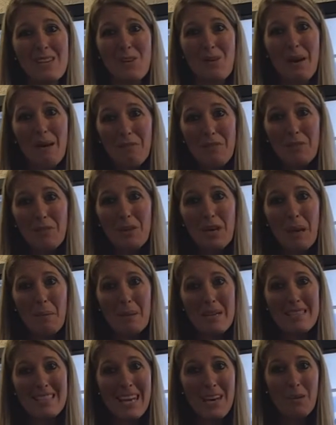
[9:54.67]
You have
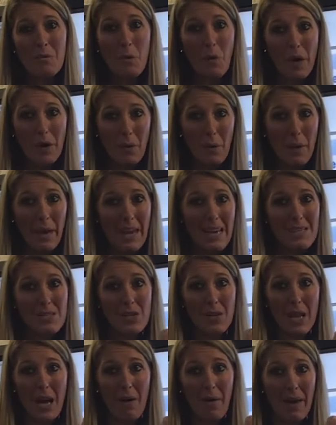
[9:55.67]
3, I'm going to take 1
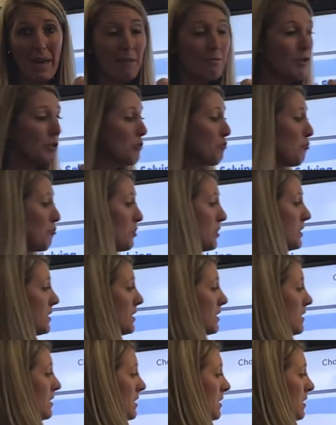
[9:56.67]
away, so now I have 2.